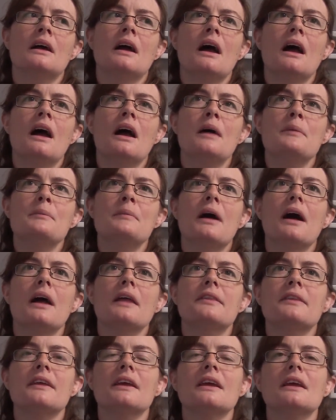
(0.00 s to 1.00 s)
I
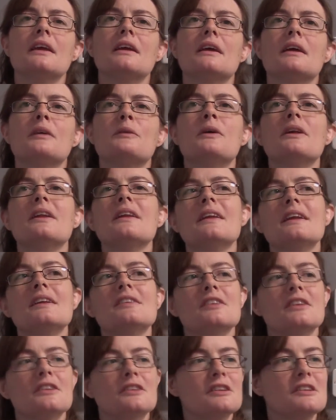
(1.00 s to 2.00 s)
think one of the
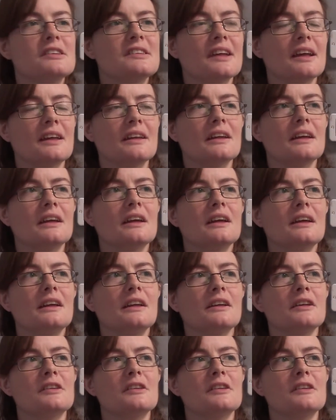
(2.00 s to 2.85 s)
things I do say that,